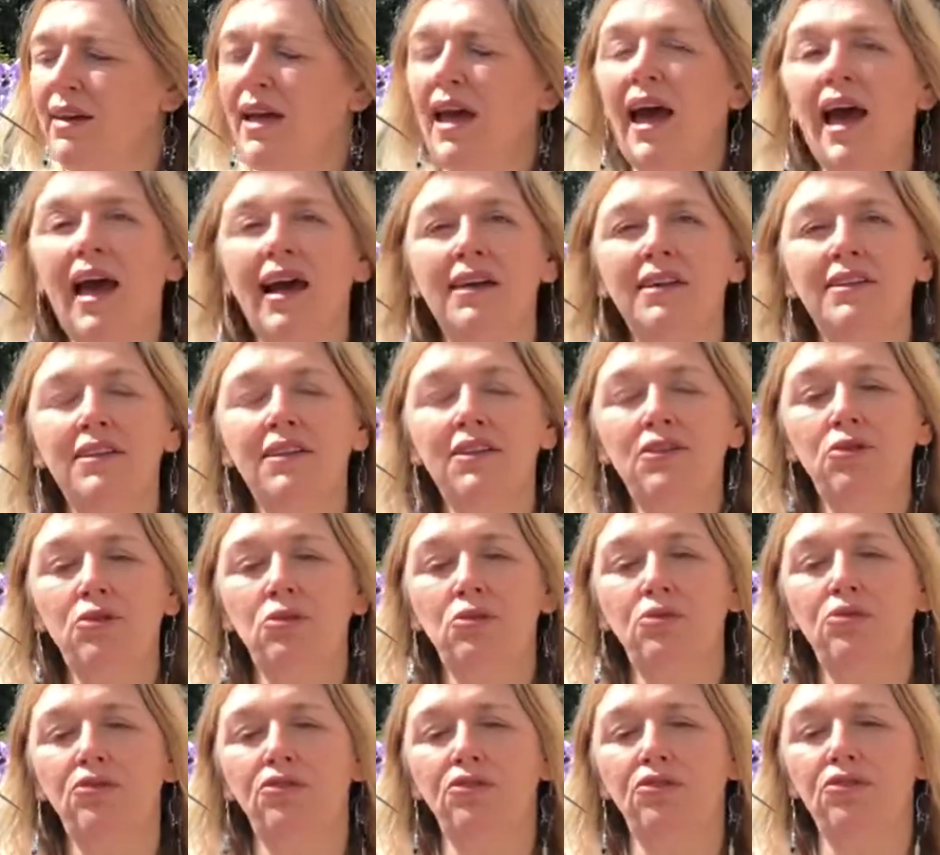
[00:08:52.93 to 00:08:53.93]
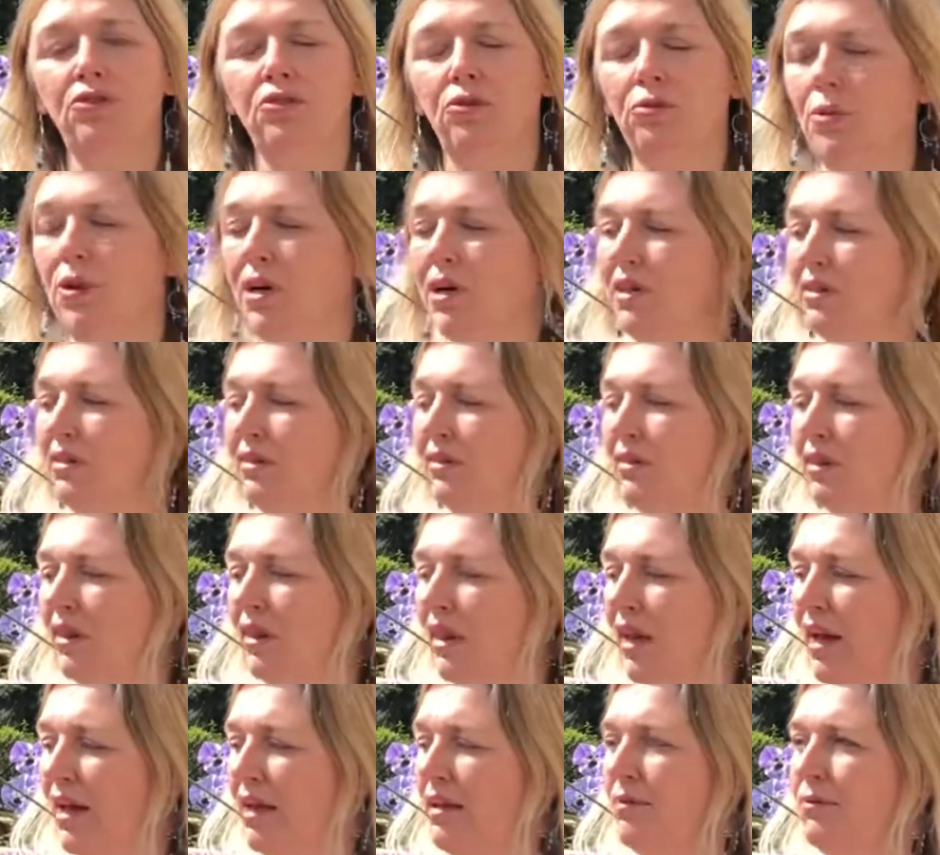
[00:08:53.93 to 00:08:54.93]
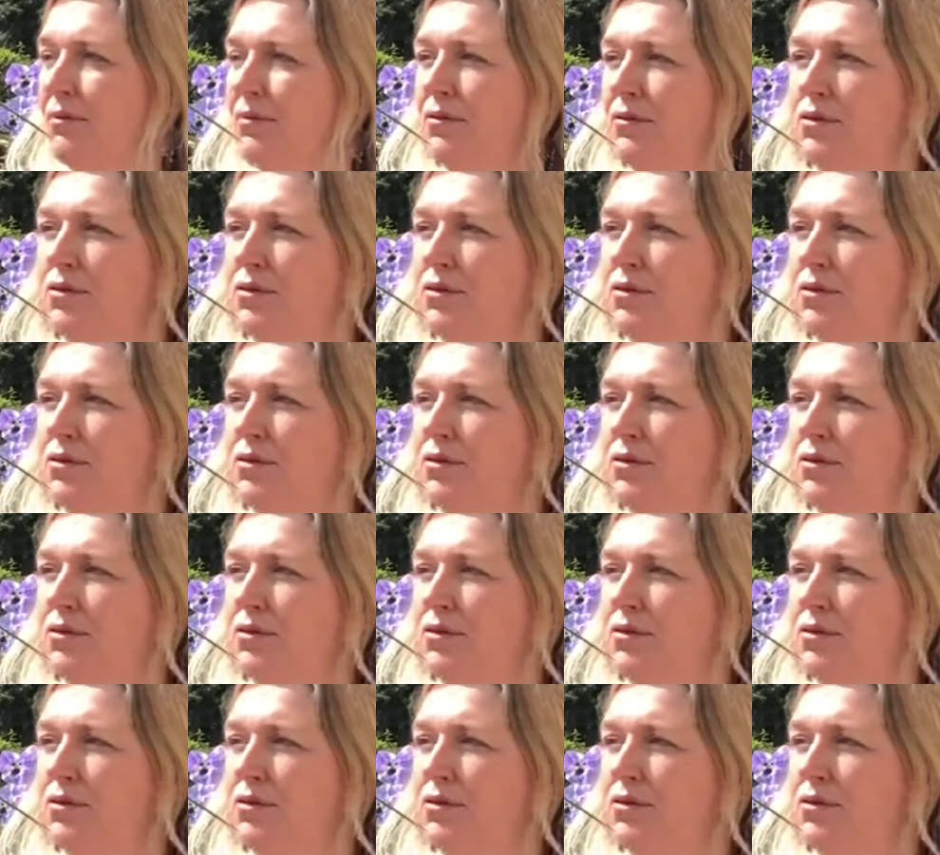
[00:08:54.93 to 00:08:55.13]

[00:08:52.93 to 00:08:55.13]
attitudes towards life,